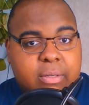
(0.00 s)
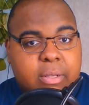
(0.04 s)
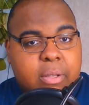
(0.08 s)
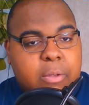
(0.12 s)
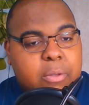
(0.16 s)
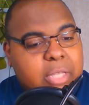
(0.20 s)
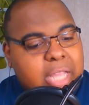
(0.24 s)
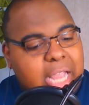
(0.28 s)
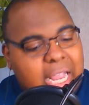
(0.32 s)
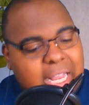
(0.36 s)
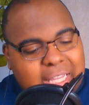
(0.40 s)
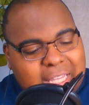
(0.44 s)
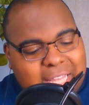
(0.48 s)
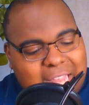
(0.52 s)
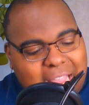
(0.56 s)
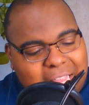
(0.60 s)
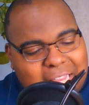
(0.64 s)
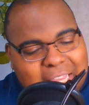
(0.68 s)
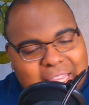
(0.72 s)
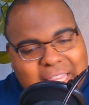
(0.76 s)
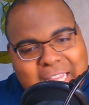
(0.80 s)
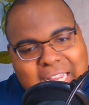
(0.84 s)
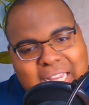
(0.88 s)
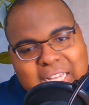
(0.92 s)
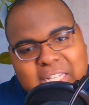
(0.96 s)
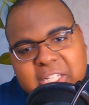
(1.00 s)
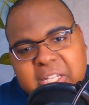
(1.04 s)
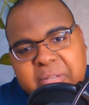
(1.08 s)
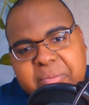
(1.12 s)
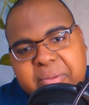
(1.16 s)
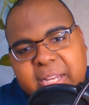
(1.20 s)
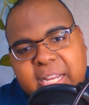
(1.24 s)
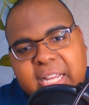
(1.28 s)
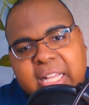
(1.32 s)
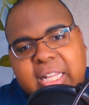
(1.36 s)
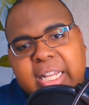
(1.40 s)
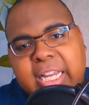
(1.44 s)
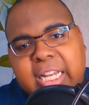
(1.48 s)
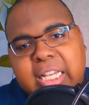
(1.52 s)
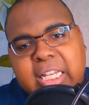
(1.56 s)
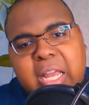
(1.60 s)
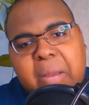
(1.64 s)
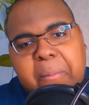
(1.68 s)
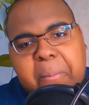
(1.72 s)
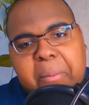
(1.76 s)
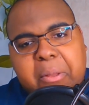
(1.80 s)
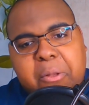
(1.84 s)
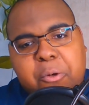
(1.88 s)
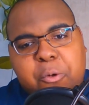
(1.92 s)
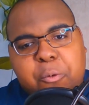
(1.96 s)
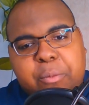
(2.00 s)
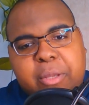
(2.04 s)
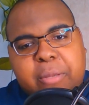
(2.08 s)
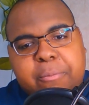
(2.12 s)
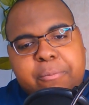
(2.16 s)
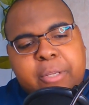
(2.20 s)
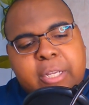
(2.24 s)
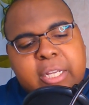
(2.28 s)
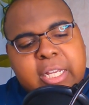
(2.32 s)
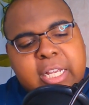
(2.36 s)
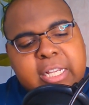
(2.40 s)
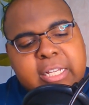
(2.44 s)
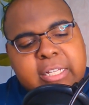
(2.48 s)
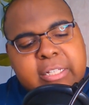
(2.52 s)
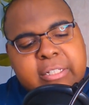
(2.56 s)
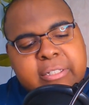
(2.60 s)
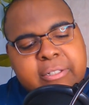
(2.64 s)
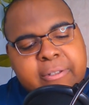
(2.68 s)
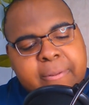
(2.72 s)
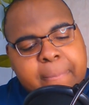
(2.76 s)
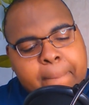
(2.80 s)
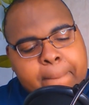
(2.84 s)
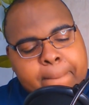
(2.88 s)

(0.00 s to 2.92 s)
That needs to be cleaned up a little bit, because